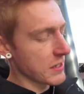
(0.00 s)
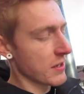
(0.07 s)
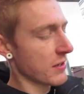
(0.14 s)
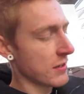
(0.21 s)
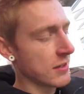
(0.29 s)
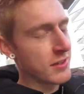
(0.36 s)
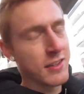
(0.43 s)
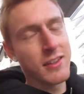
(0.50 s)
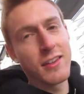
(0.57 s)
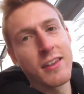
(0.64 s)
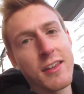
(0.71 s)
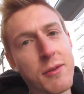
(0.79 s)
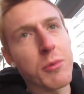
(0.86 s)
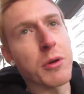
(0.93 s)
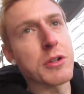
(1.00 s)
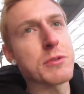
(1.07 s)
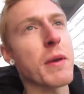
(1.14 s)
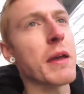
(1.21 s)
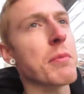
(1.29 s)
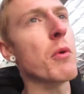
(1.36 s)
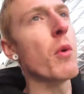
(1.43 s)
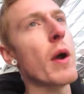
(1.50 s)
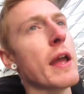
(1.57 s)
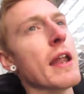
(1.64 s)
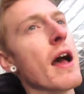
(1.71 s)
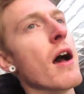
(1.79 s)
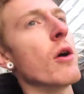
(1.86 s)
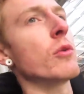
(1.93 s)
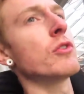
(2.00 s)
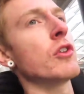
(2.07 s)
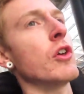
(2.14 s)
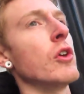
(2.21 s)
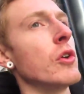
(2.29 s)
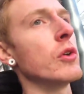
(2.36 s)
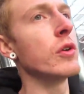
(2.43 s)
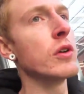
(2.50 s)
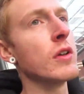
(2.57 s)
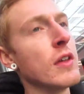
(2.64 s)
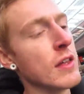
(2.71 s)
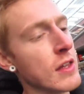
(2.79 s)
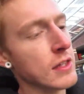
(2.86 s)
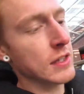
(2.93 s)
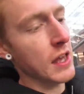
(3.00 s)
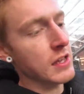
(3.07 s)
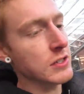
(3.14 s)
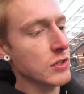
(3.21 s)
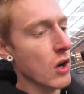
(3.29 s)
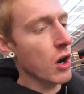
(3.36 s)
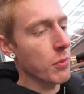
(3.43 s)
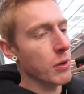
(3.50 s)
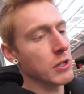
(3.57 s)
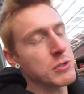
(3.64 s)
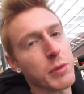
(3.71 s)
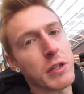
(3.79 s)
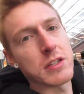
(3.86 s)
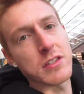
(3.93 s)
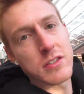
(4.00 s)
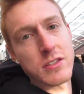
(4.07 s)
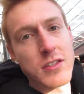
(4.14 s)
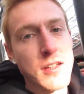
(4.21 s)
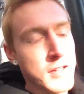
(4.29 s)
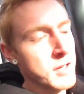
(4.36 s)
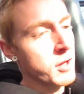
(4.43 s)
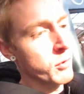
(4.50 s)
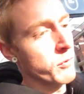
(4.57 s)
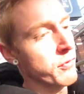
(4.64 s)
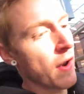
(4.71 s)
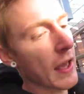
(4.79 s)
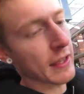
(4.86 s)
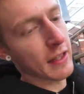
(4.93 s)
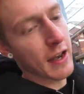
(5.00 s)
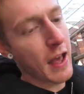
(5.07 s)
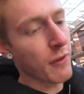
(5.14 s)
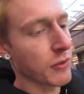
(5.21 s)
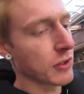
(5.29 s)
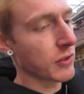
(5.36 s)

I'm just making my way now to get a Starbucks because I'm flagging after